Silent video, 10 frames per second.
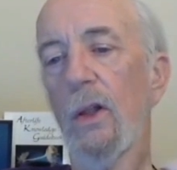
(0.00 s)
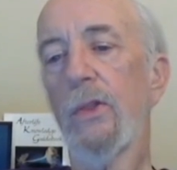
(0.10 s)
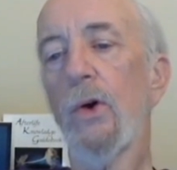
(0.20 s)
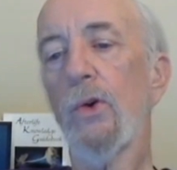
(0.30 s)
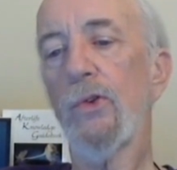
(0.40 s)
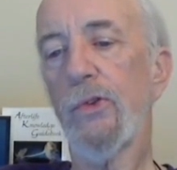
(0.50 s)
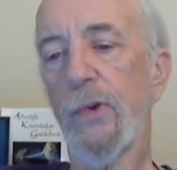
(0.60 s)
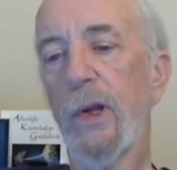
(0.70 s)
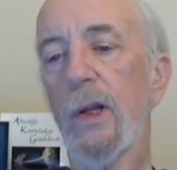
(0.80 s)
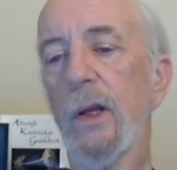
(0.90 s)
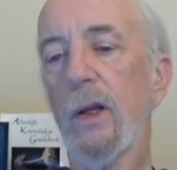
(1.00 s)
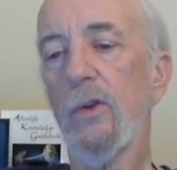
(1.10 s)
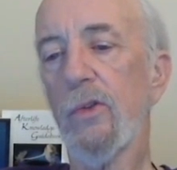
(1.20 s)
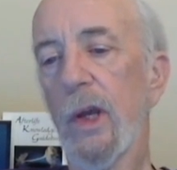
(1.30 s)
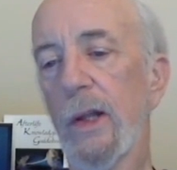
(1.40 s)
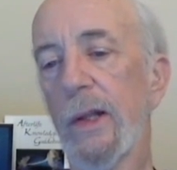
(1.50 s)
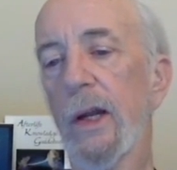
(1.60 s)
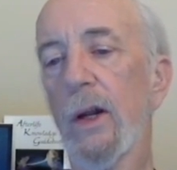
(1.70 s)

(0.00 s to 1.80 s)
those feelings and that